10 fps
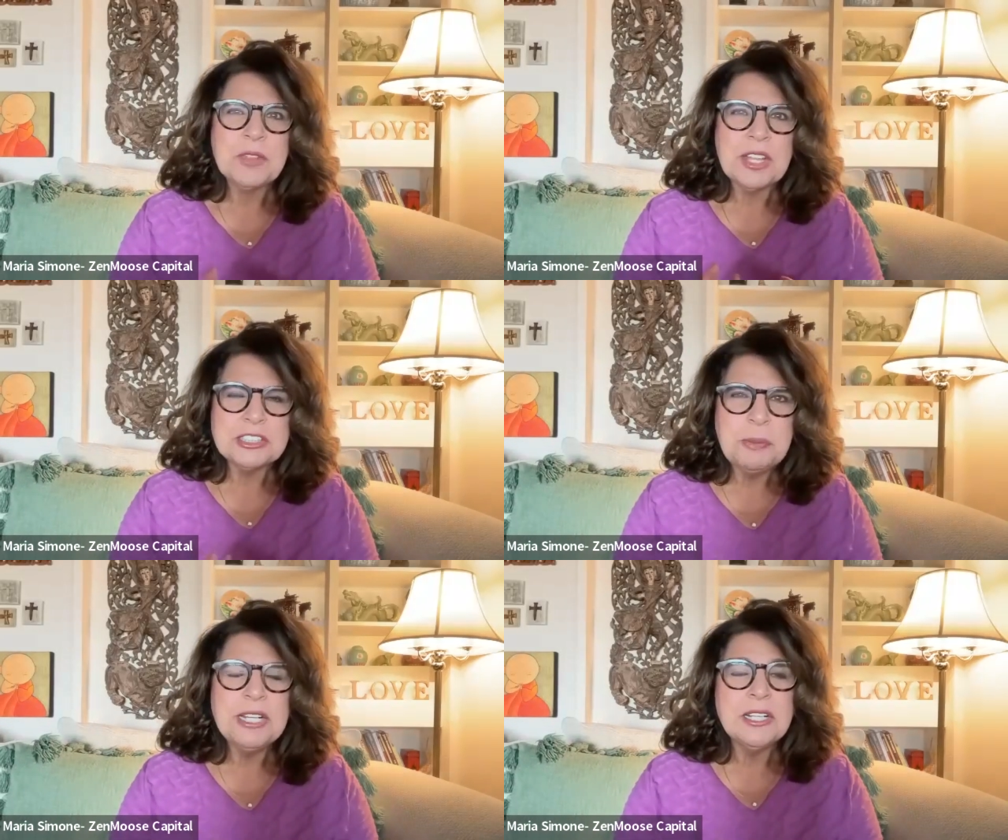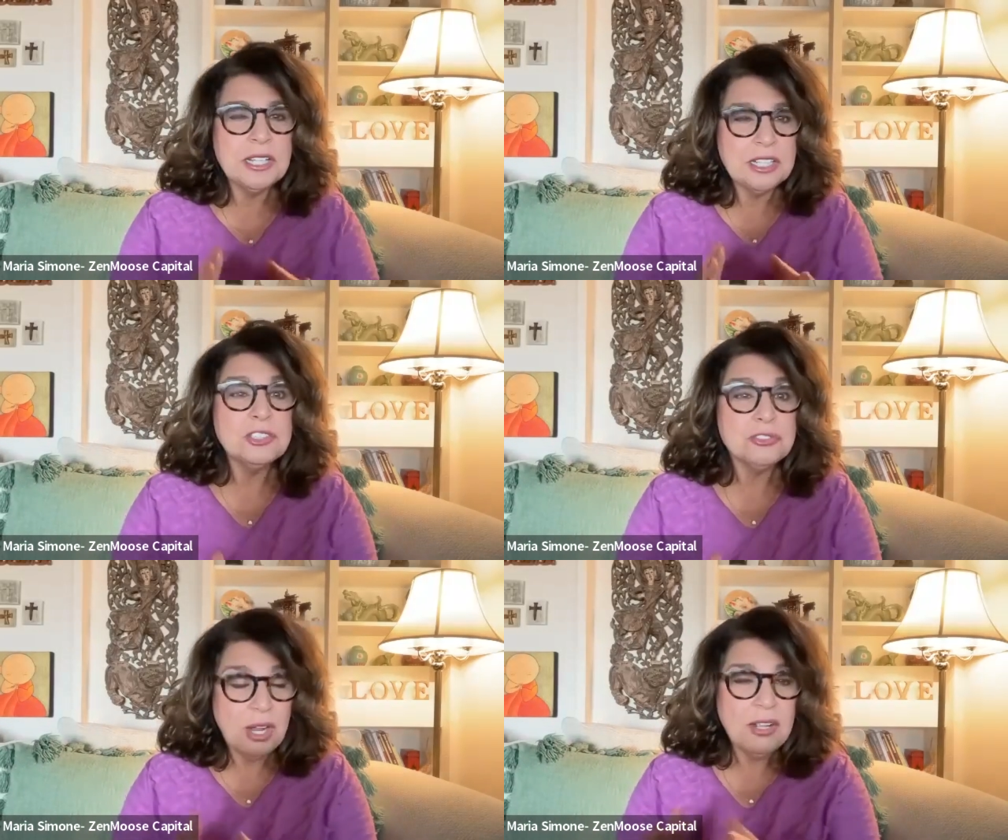it's been a
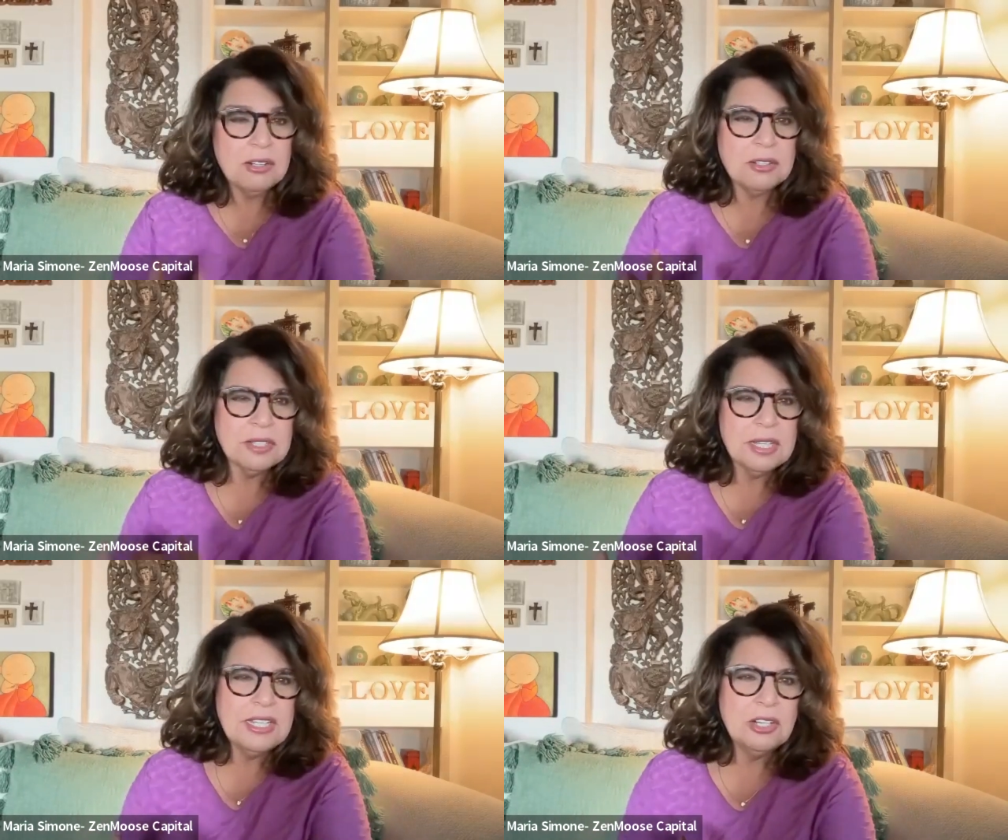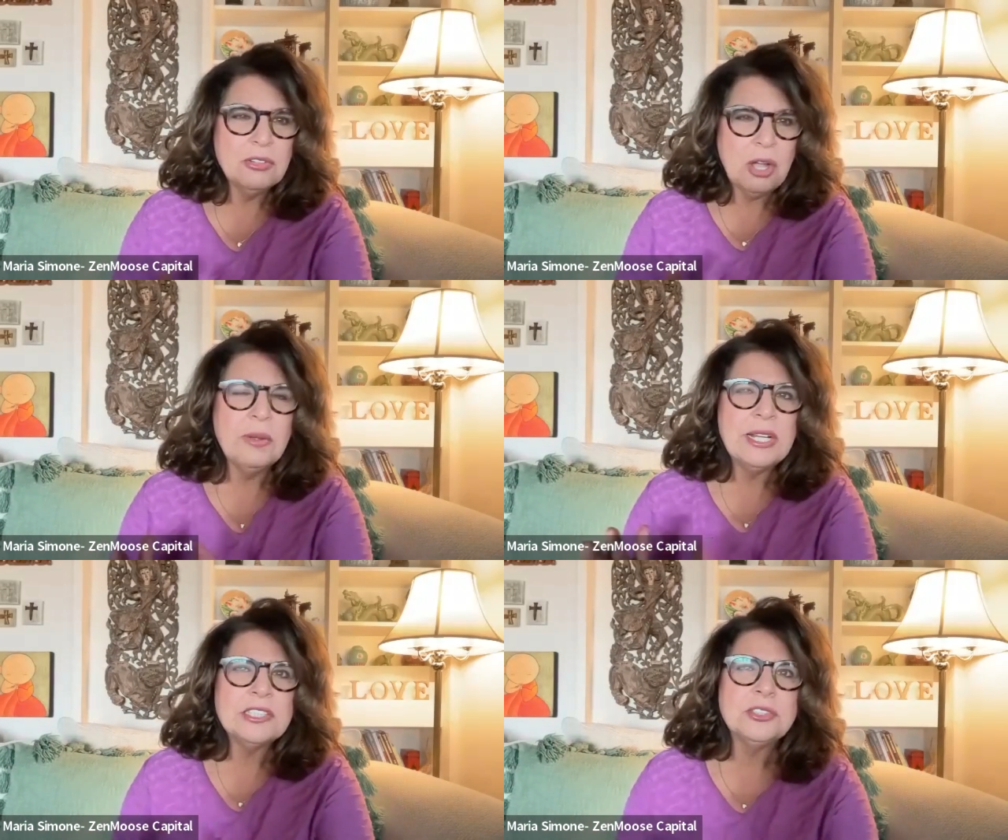struggle,
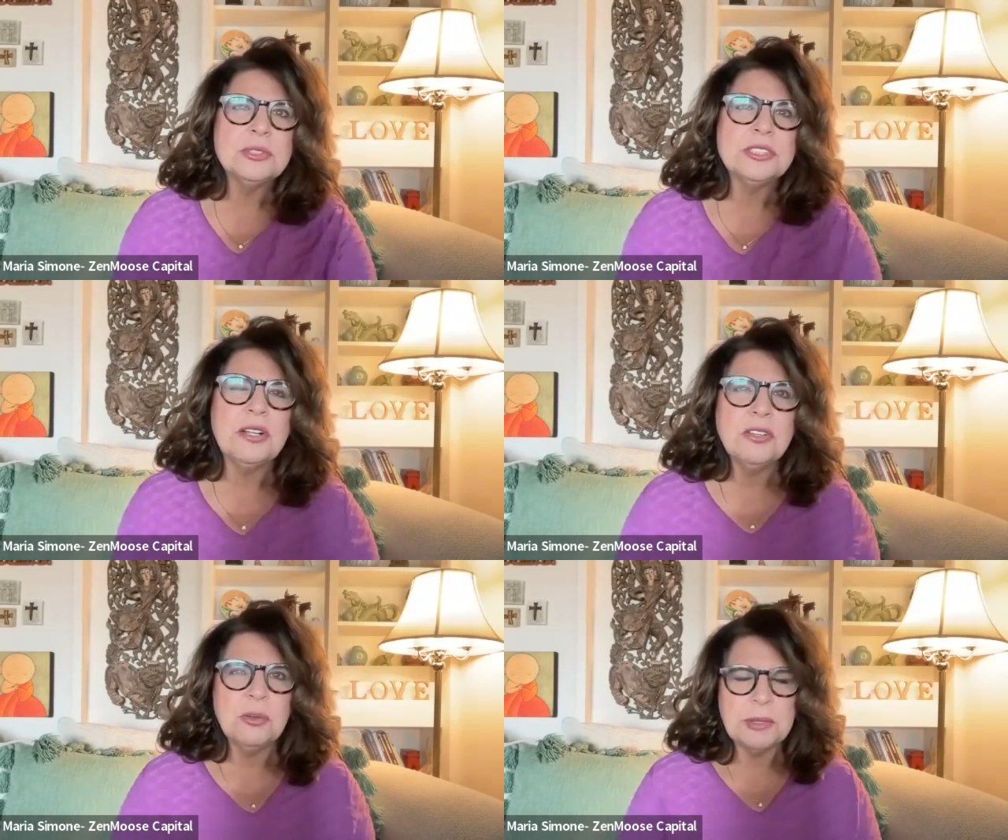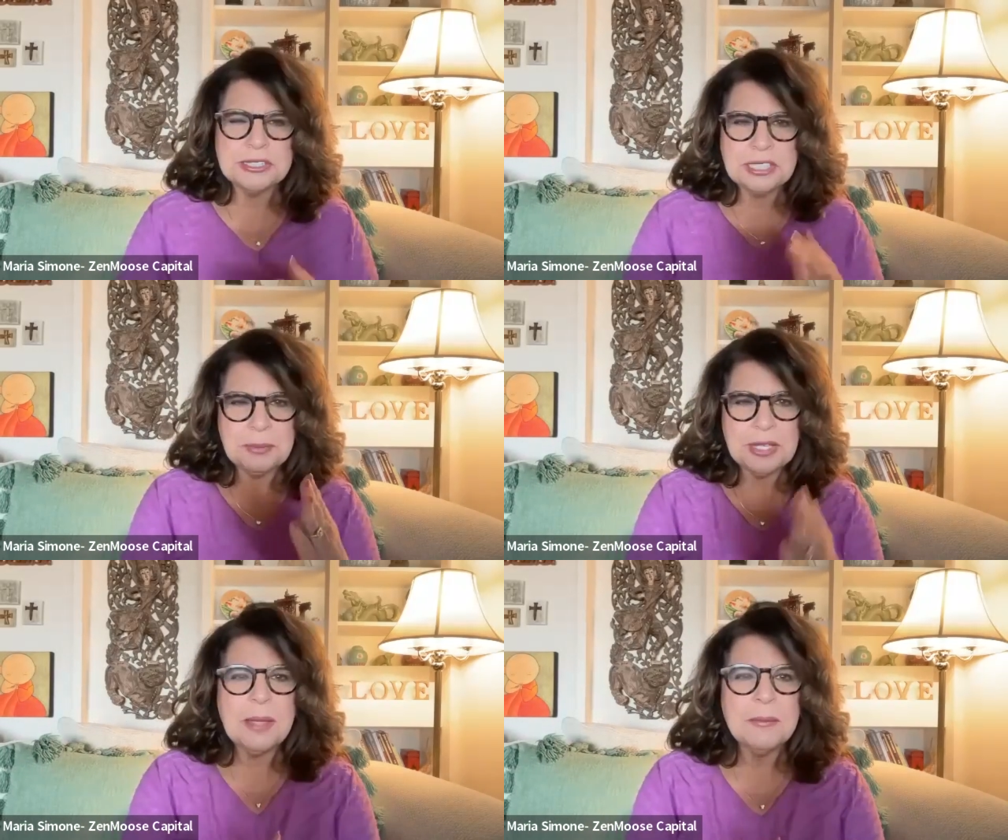going into adulthood, because I
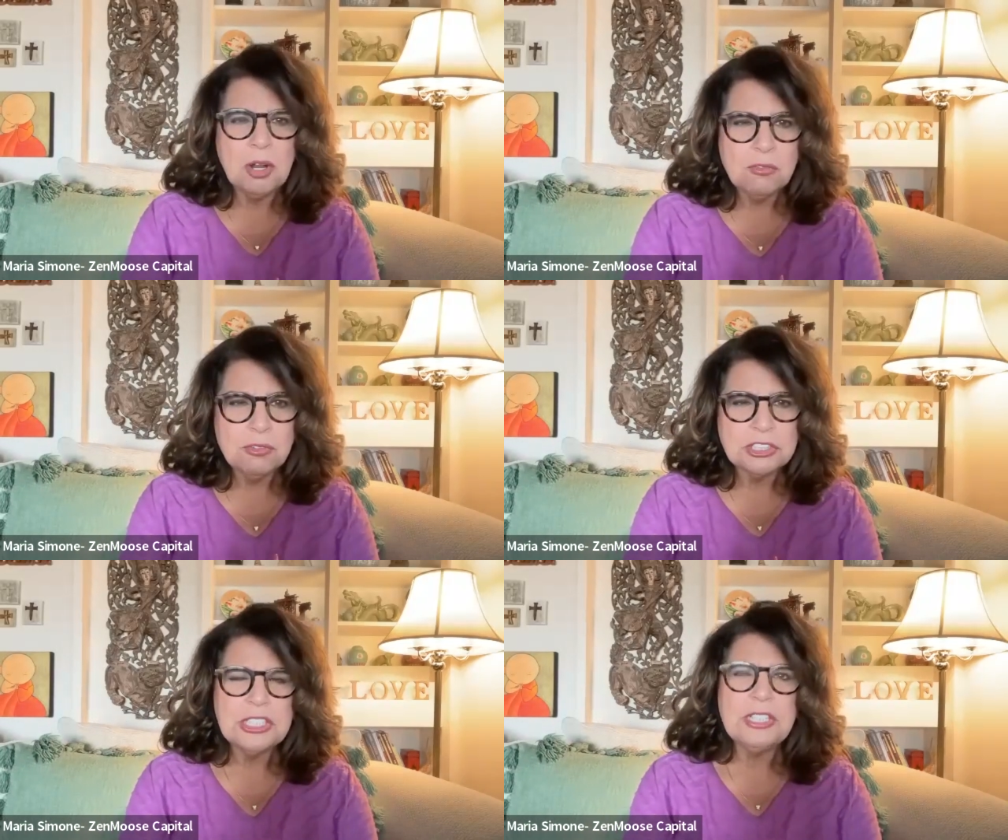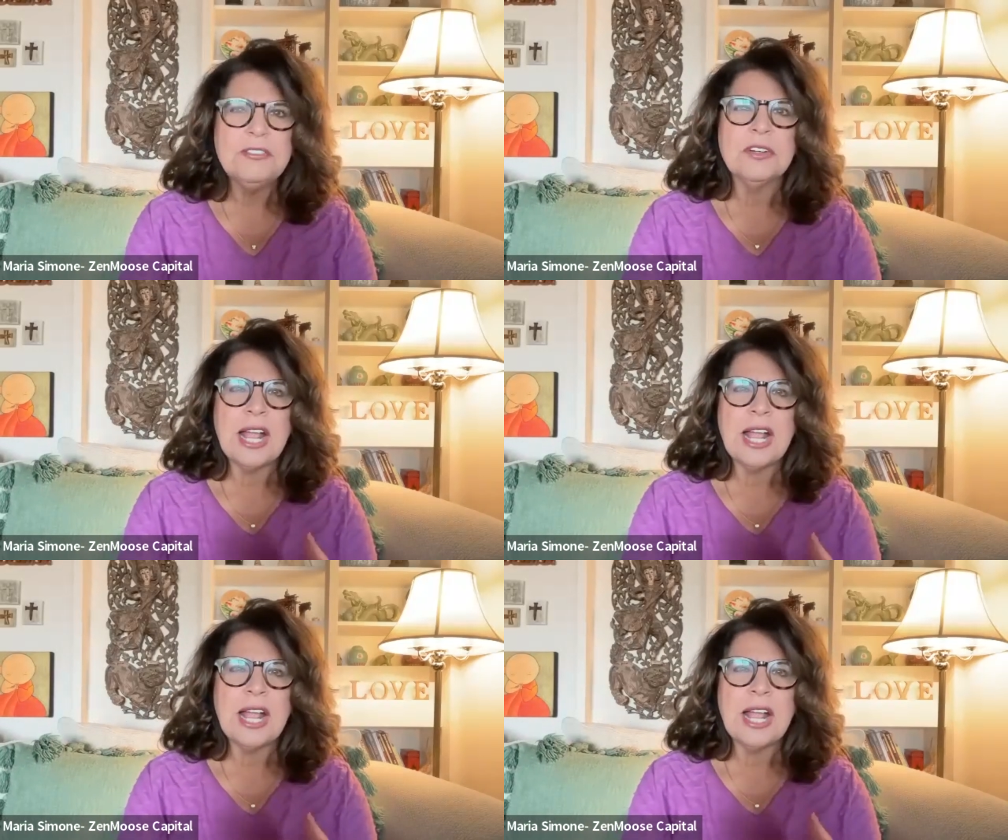became an overachiever.